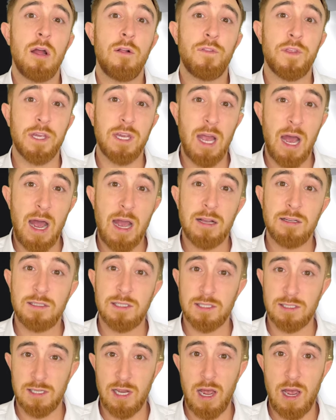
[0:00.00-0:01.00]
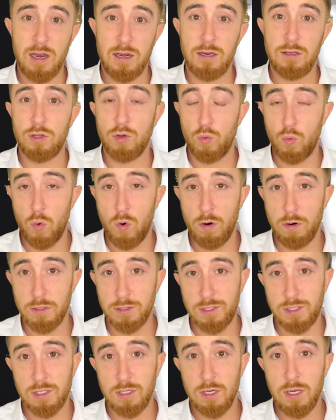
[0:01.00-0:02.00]
to guide society
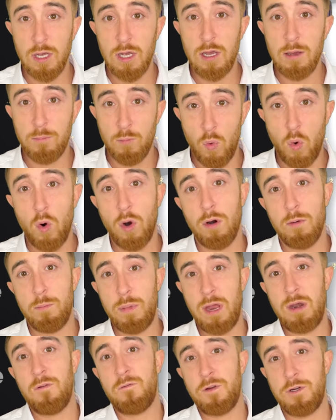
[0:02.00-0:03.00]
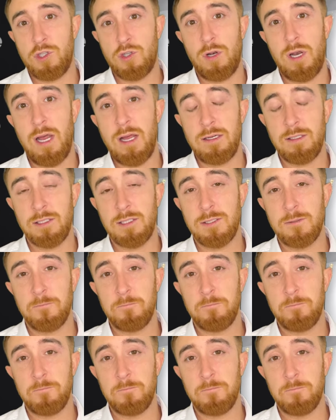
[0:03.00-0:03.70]
towards more beneficial ends